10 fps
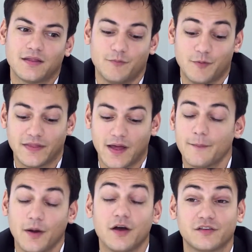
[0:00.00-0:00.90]
bring that
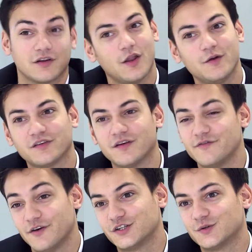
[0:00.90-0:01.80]
person closer
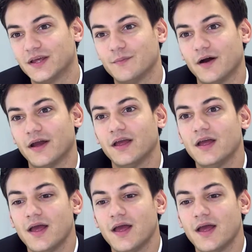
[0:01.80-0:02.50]
virtually by